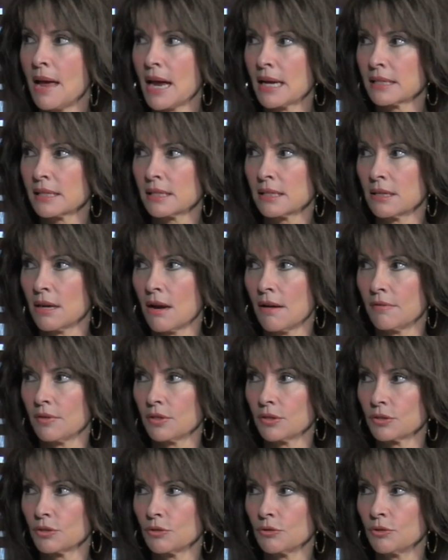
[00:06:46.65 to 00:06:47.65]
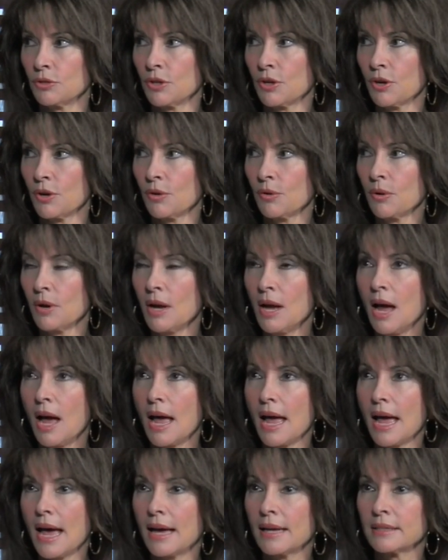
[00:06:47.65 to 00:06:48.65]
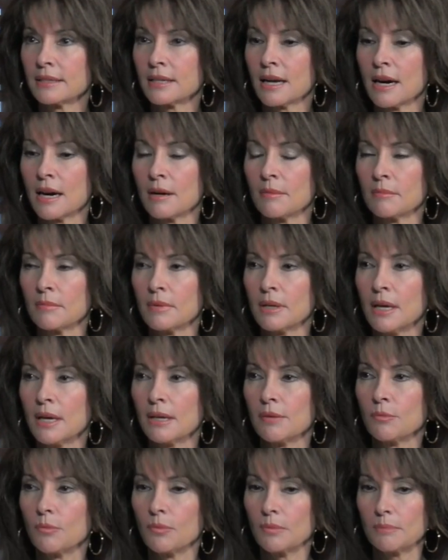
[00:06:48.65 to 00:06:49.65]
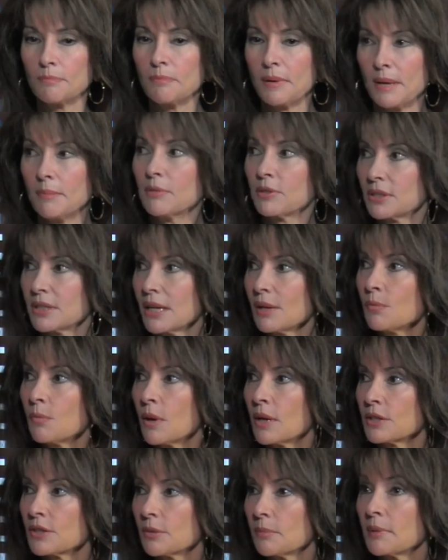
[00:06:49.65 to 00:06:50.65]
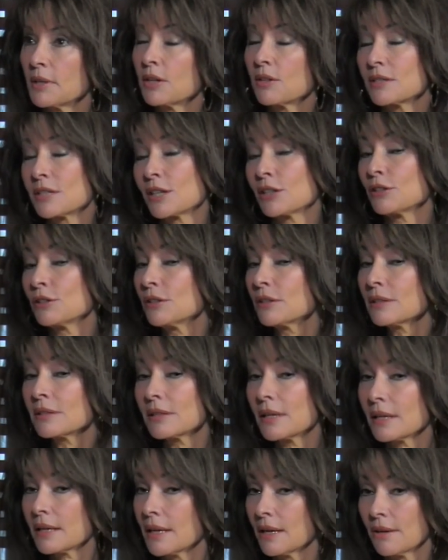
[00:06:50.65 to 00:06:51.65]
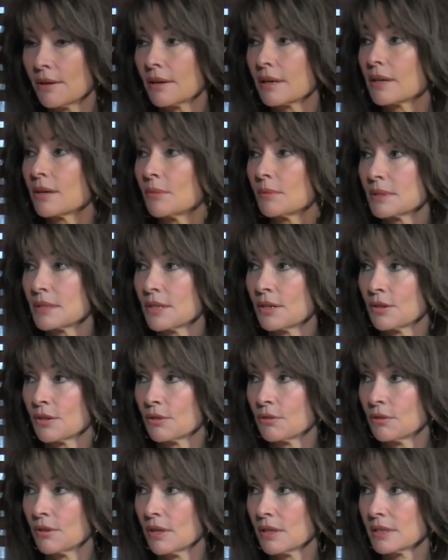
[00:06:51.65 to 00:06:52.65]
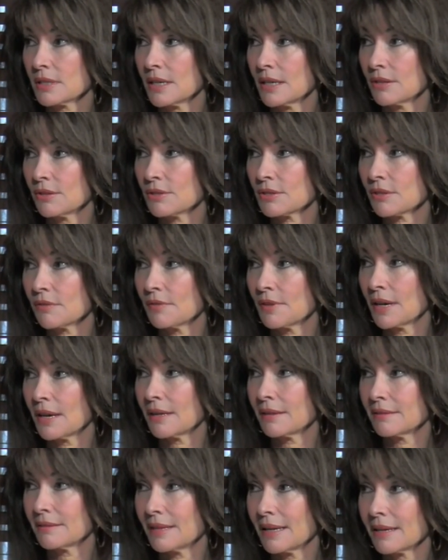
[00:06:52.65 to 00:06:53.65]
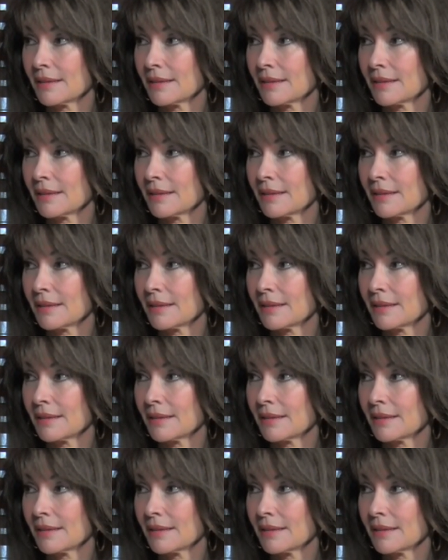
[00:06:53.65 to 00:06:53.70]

romance novel, yes, you know. Yes. And um, people did wonder because it looked like Erica was in the crosshairs of oh, that yes.